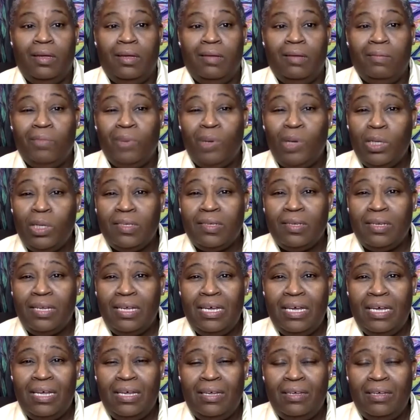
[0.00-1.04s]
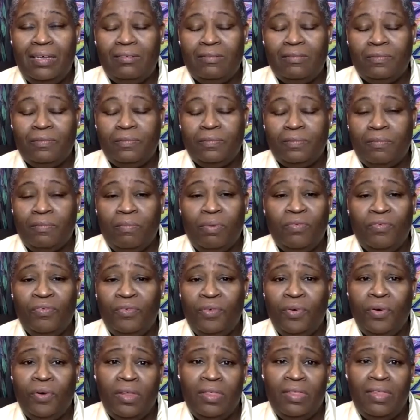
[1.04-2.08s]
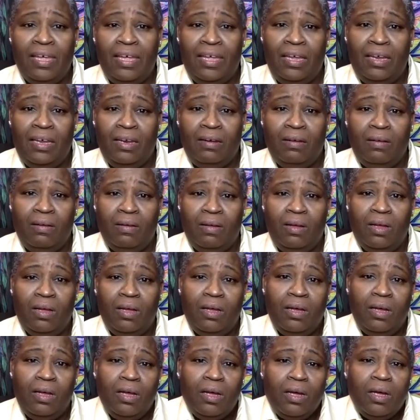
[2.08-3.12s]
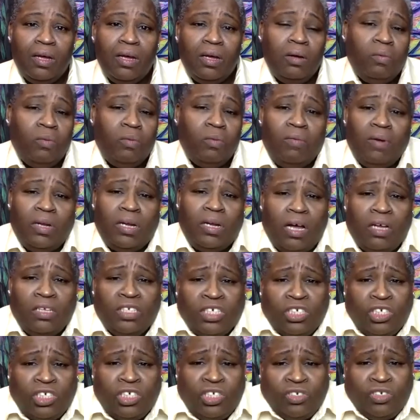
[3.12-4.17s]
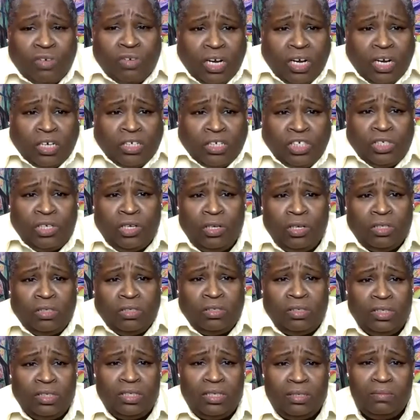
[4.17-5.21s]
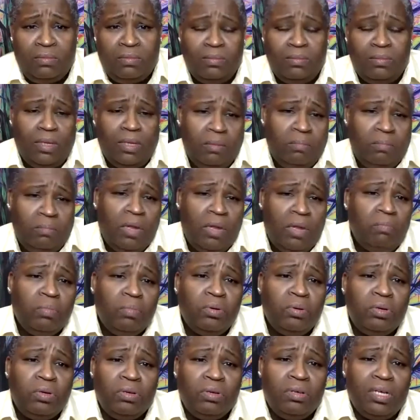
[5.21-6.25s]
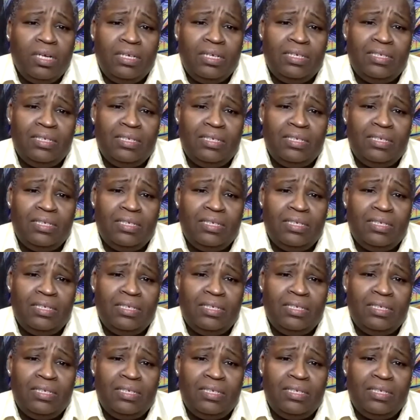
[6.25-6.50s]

Mostly before then, we would all just shrug our shoulders and mumble and